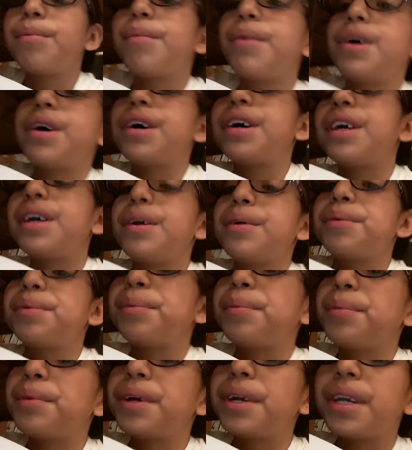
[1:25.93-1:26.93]
my
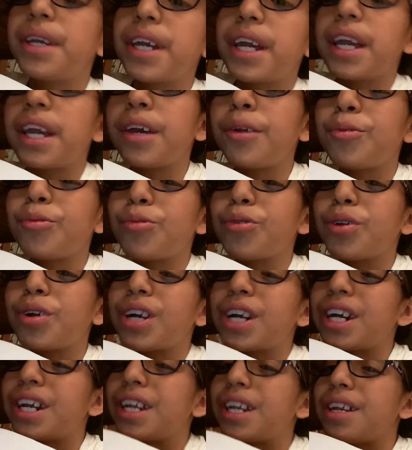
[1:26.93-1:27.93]
homework and I'm sorry
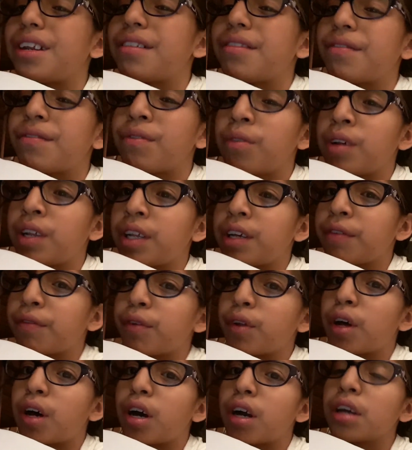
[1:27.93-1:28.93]
I didn't really
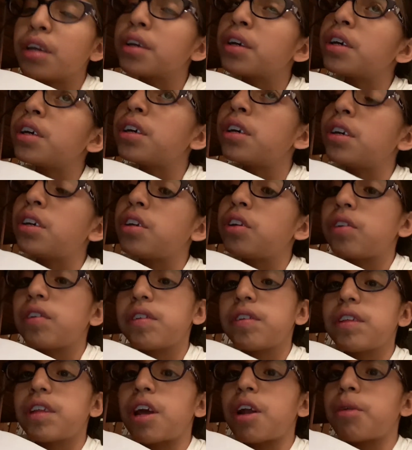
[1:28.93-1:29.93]
vlog
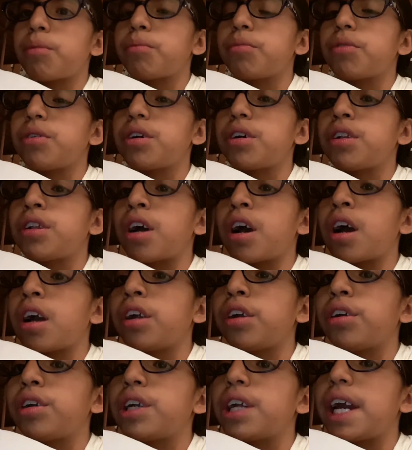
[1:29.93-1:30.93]
just that I'm really
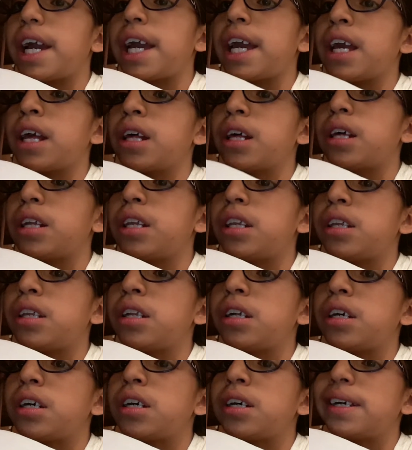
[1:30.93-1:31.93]
tired and
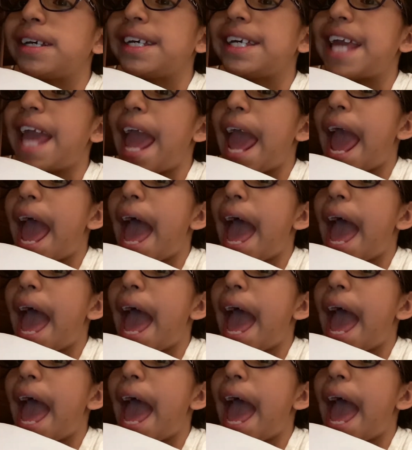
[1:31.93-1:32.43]
yeah.